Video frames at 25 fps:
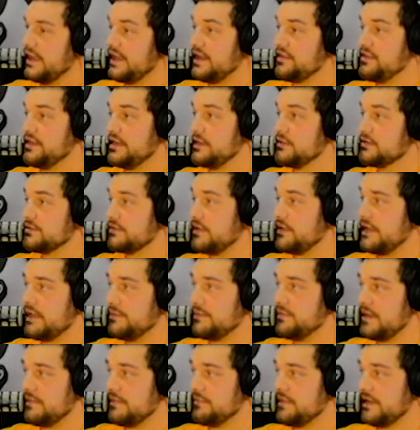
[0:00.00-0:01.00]
And I think he was
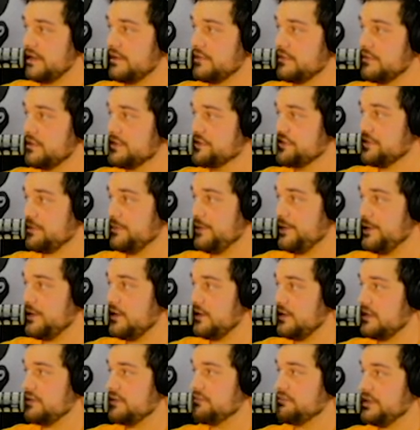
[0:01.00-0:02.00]
right. I mean, I don't question him at
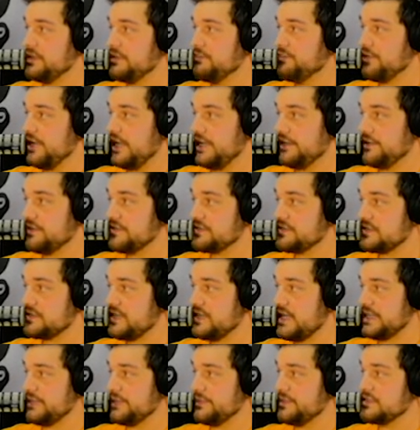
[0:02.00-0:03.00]
all. He probably knows
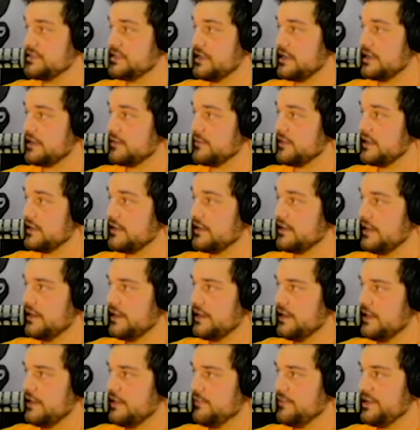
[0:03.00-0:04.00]
exactly what he's talking about.
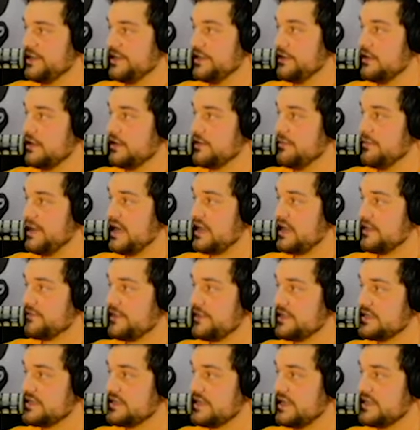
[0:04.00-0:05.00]
But he did all the
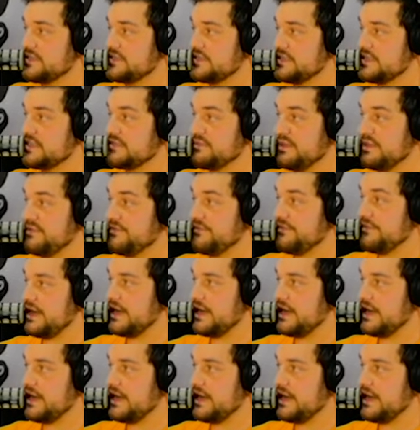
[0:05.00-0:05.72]
math with the sense, and he split